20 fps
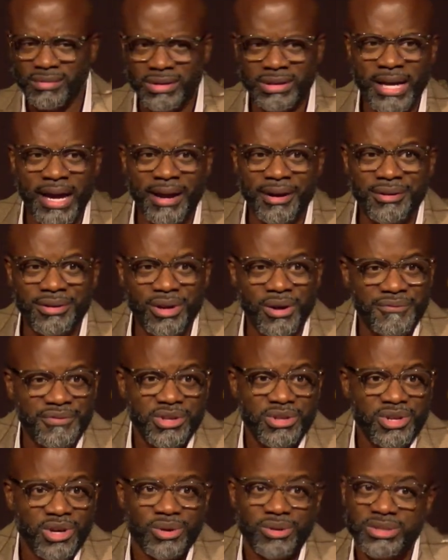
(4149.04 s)
Now, I don't know if
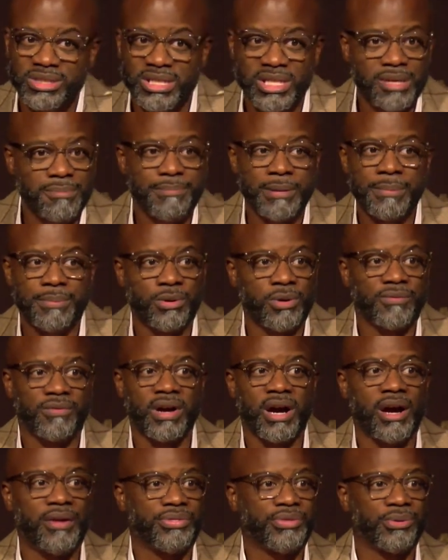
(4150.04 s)
you know any people who've
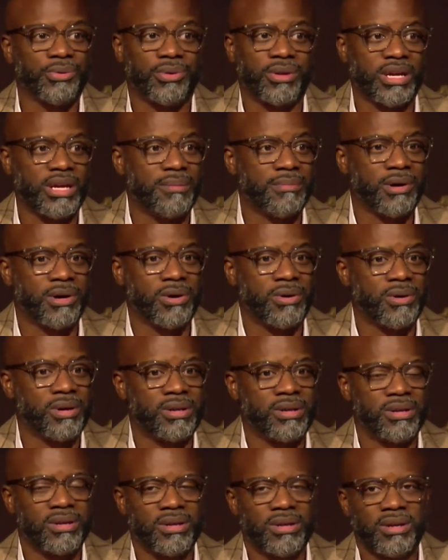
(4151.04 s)
gone through chemo,
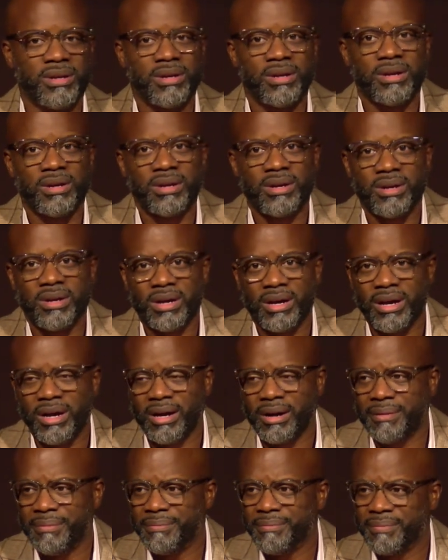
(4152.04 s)
and
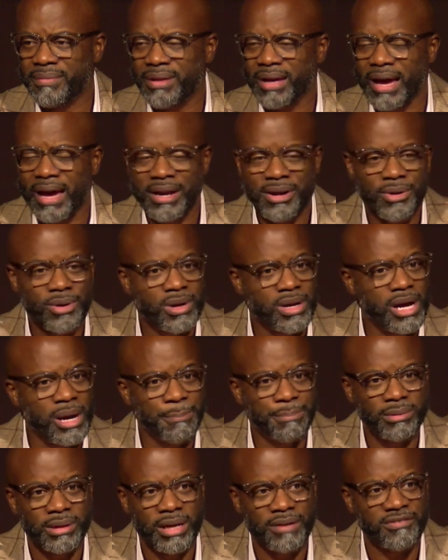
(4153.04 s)
uh, I know a
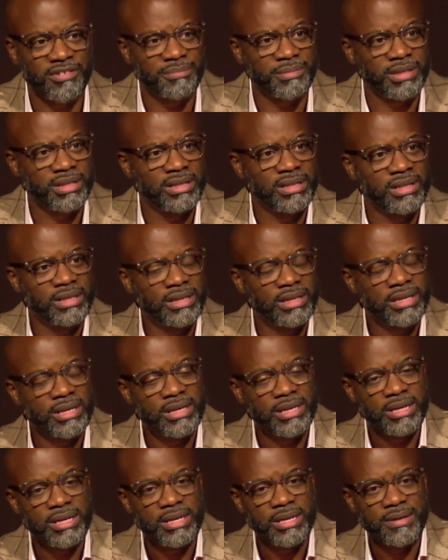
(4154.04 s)
couple of them, and,
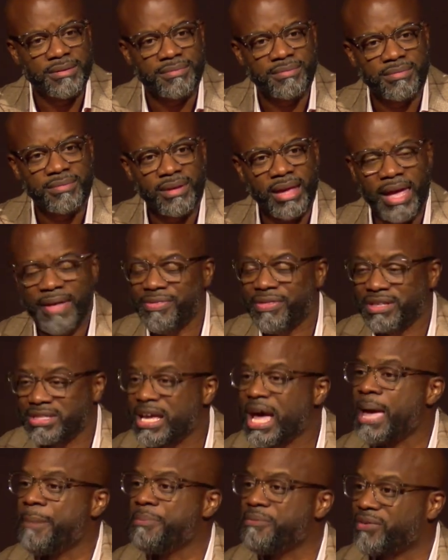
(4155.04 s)
and the
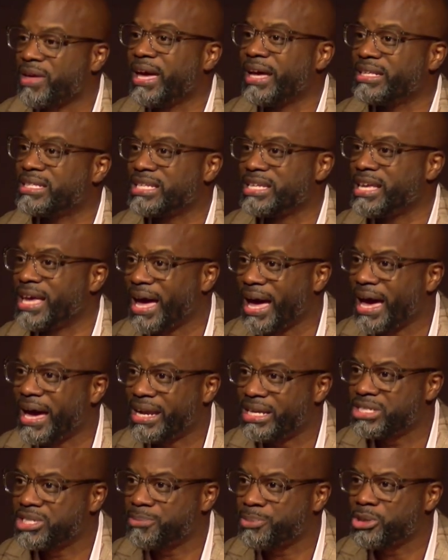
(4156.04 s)
type of cancer he
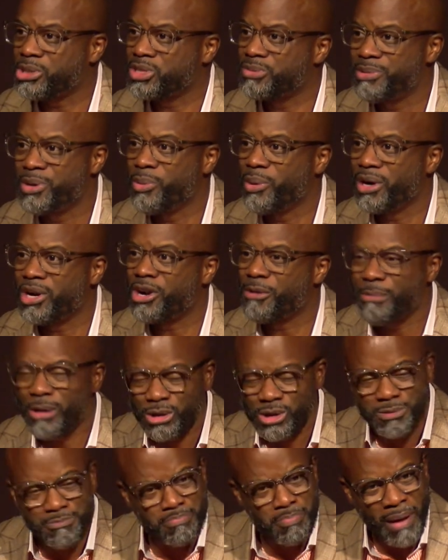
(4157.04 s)
had is supposed to be one of the
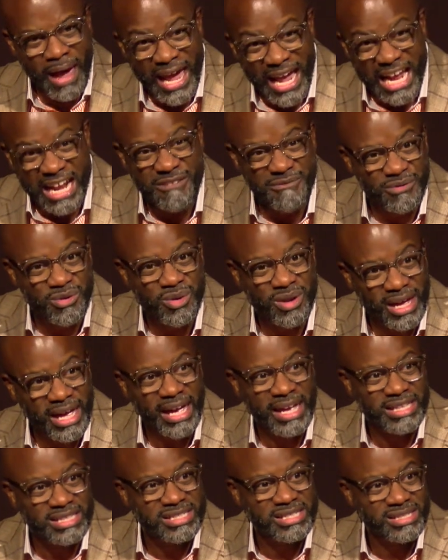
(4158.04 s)
most painful
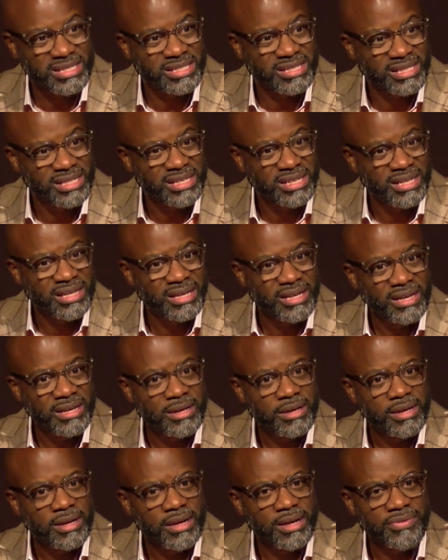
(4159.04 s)
cancers
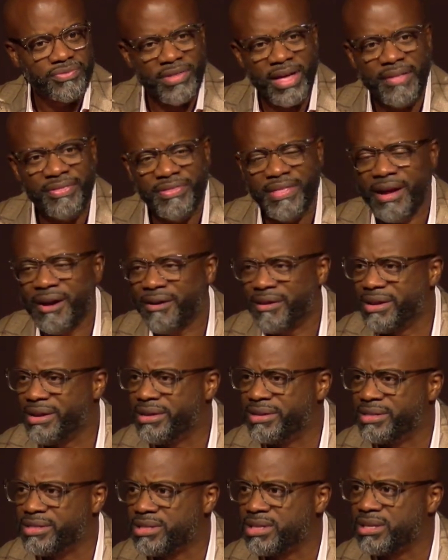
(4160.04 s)
uh, that there
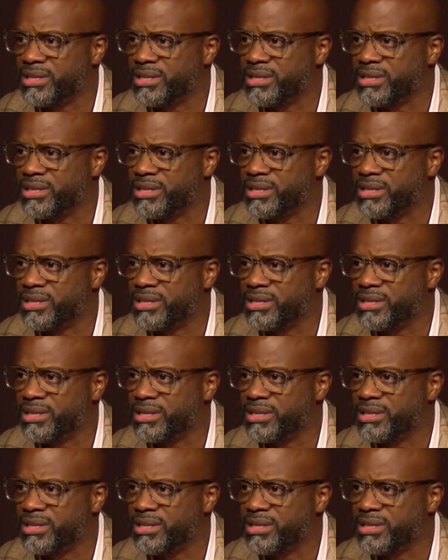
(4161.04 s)
is.